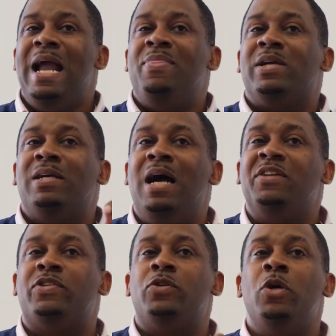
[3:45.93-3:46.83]
And the
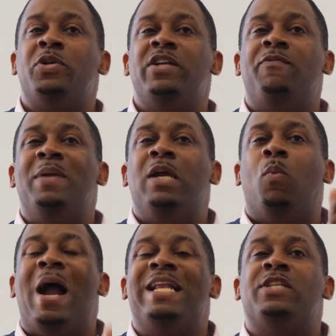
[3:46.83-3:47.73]
constitution of
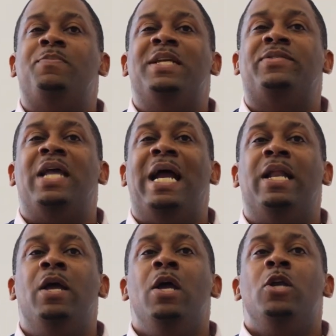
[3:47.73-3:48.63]
being whiteness means
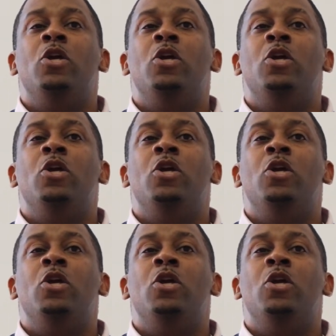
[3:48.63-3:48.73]
that